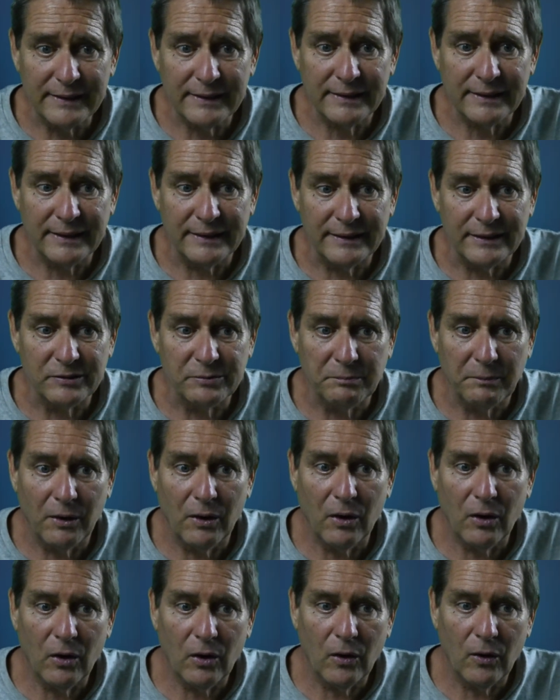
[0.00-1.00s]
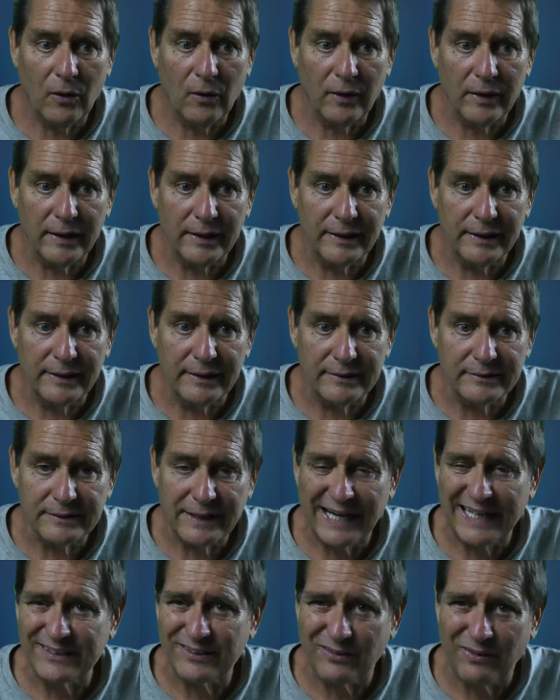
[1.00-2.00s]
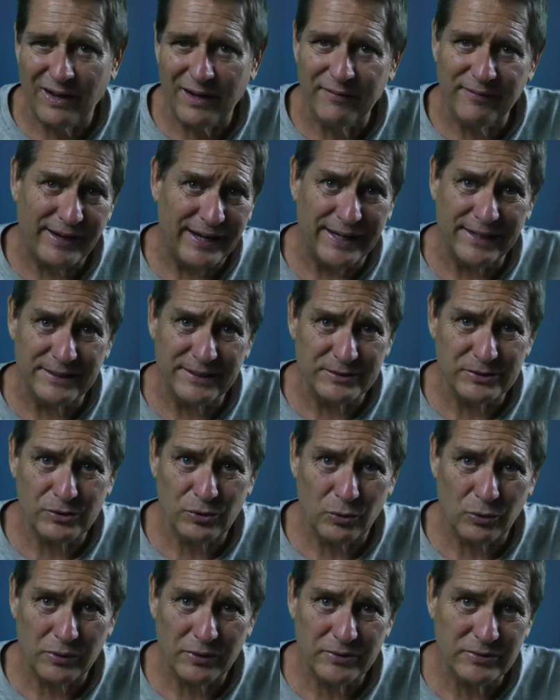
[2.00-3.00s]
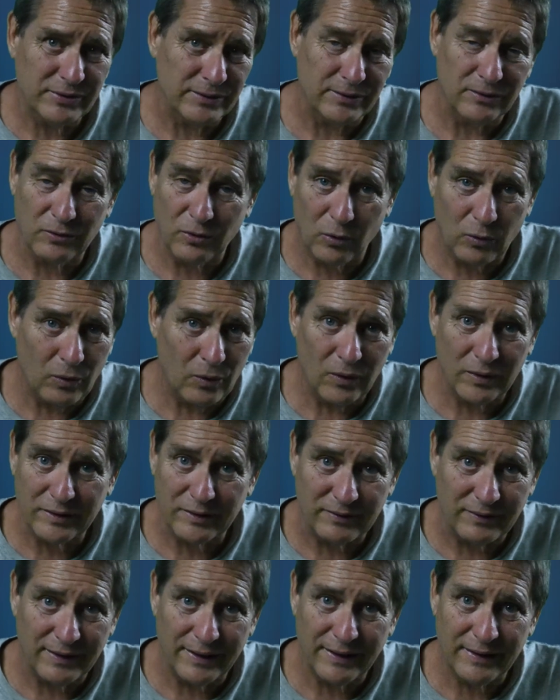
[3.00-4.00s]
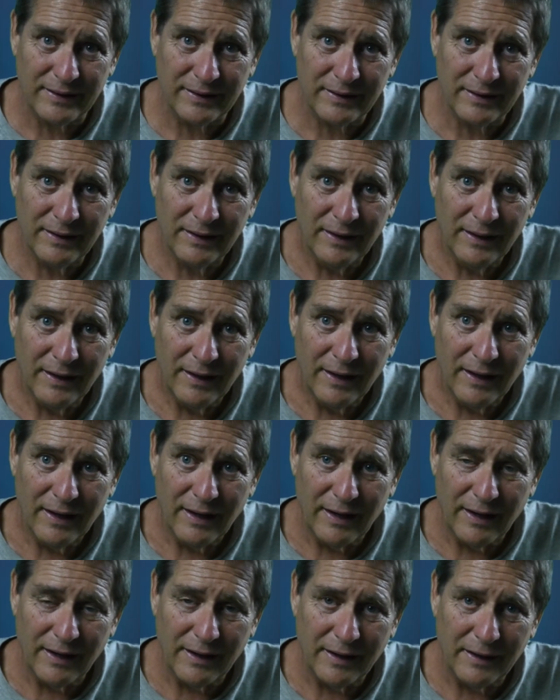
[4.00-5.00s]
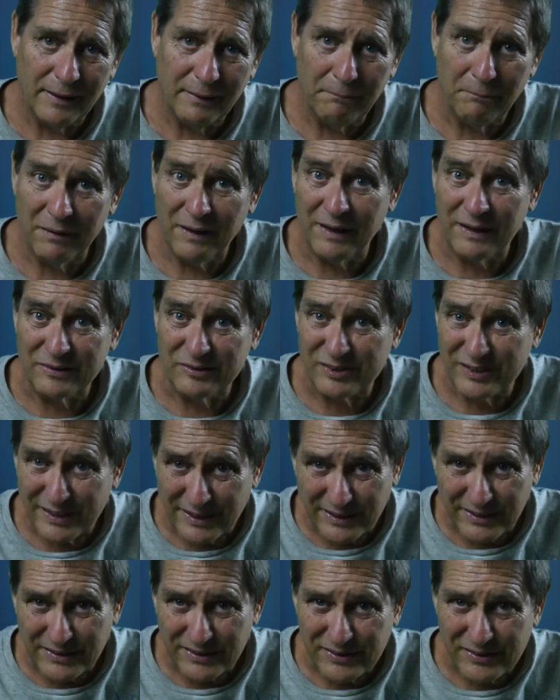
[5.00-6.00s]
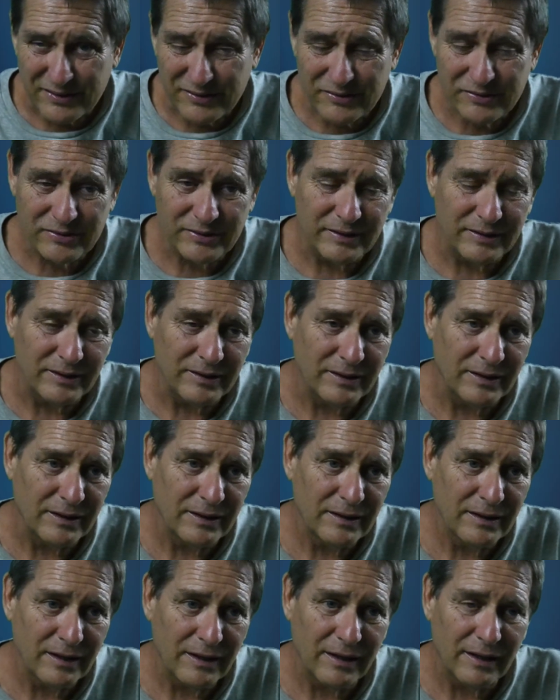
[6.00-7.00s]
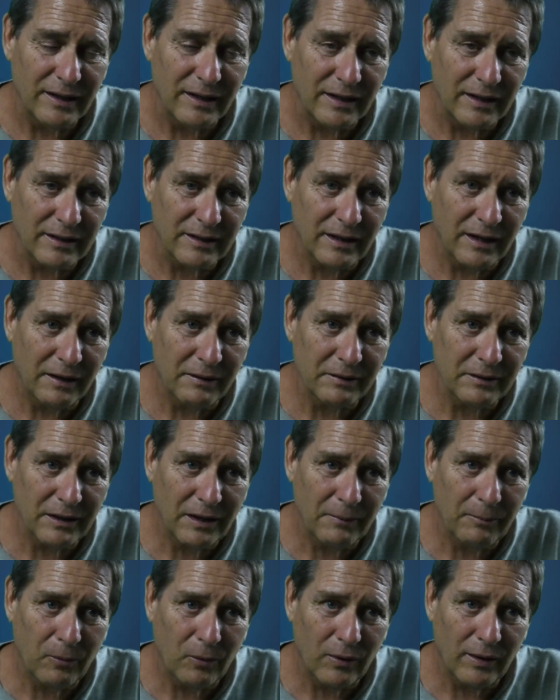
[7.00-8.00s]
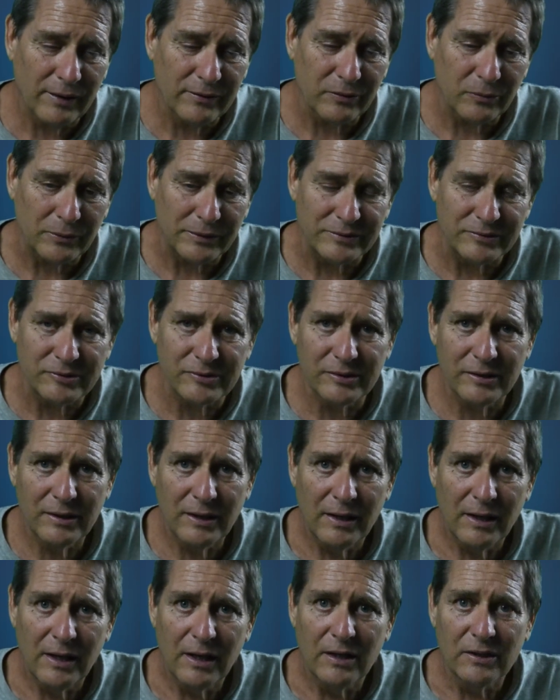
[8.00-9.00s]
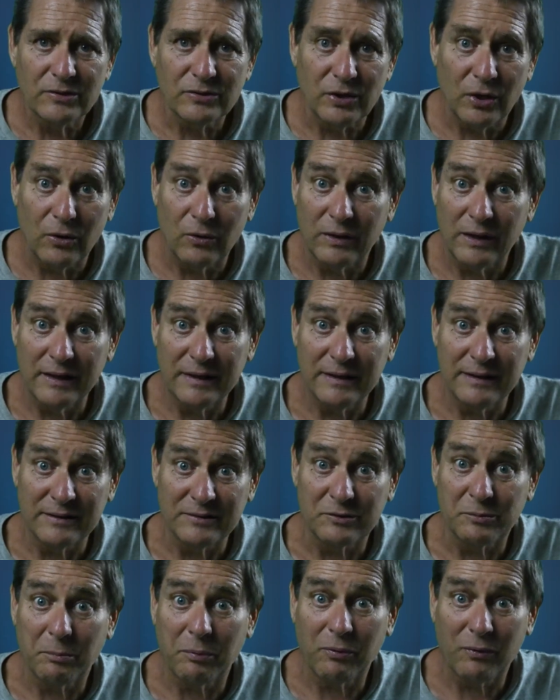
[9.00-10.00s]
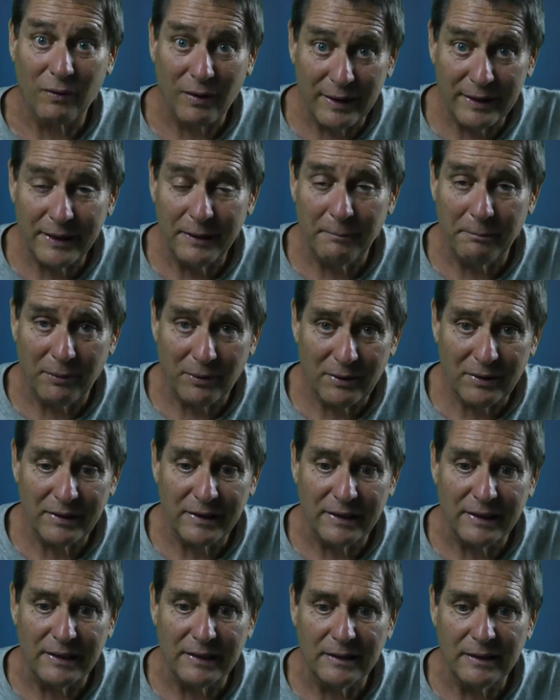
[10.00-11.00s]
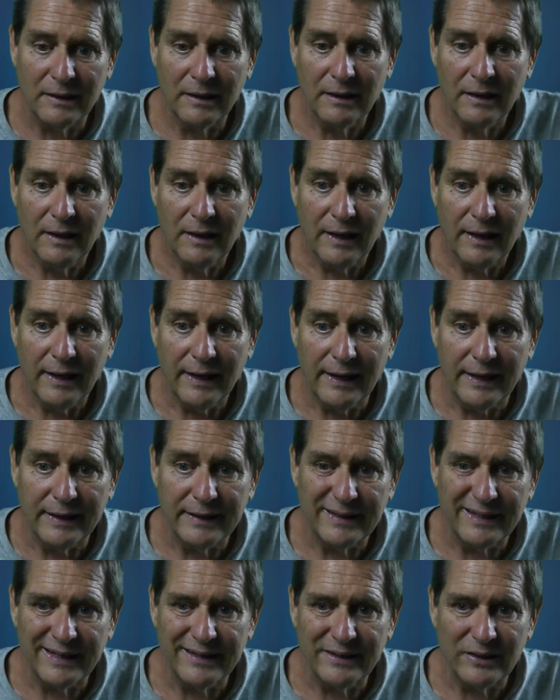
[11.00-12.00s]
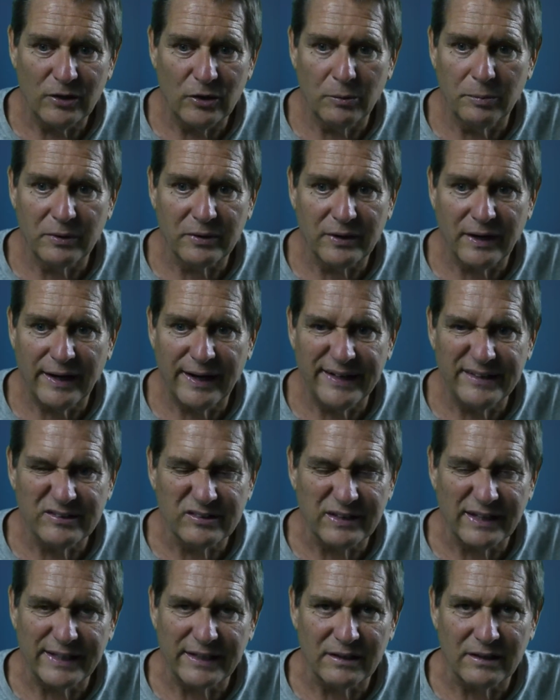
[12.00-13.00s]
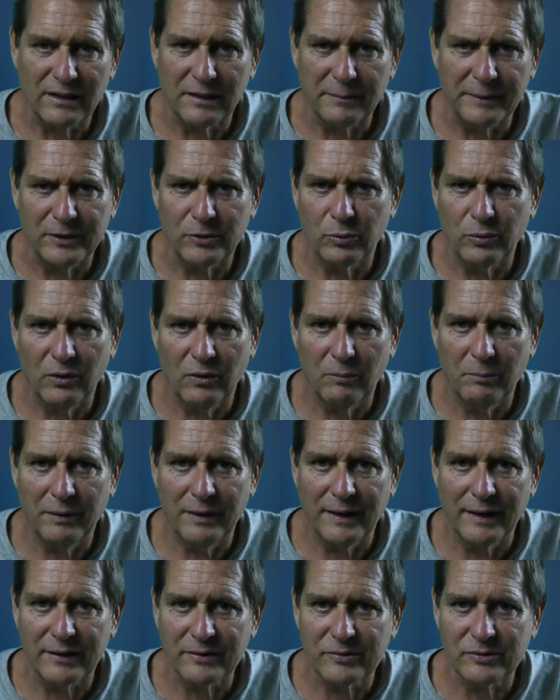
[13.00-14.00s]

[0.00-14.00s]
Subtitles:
And this mall has a lot of anchor stores that are no longer there. A Sears and a couple other ones. So there's plenty of parking, and then the Uber ride's like going to be $12.